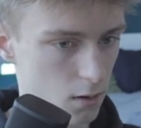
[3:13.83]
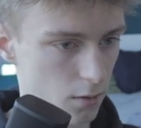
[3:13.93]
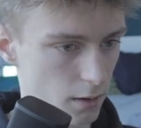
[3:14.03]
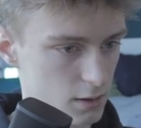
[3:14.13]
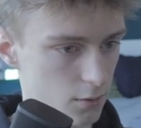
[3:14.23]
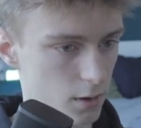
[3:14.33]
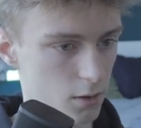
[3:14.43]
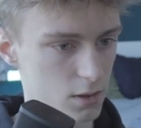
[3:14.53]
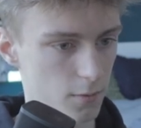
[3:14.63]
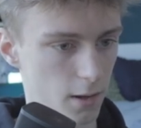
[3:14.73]
Alright, so we
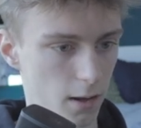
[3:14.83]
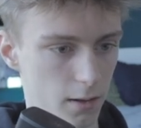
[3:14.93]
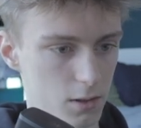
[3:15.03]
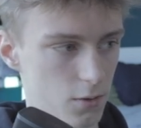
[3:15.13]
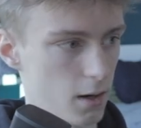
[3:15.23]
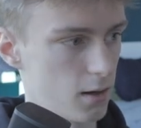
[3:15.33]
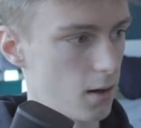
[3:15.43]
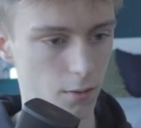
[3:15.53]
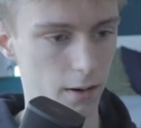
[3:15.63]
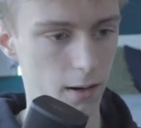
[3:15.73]
got something like this, right?
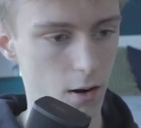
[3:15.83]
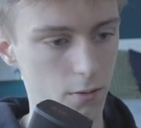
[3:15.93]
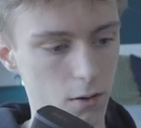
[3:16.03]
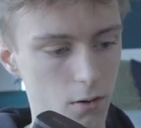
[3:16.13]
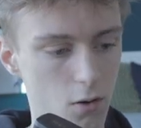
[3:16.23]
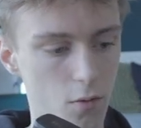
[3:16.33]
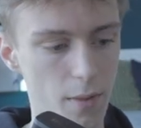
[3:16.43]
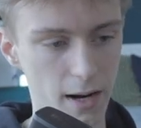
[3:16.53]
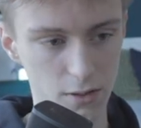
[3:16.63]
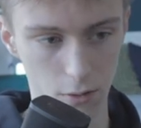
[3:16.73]
Alright, now we're gonna go
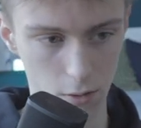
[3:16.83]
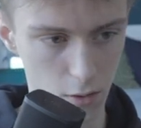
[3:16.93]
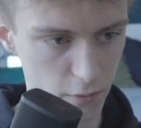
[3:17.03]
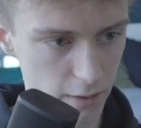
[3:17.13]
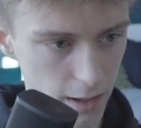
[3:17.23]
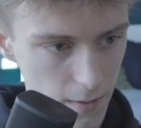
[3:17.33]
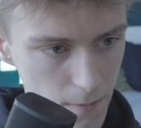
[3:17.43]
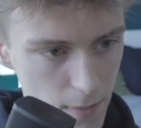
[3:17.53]
back to our overlay,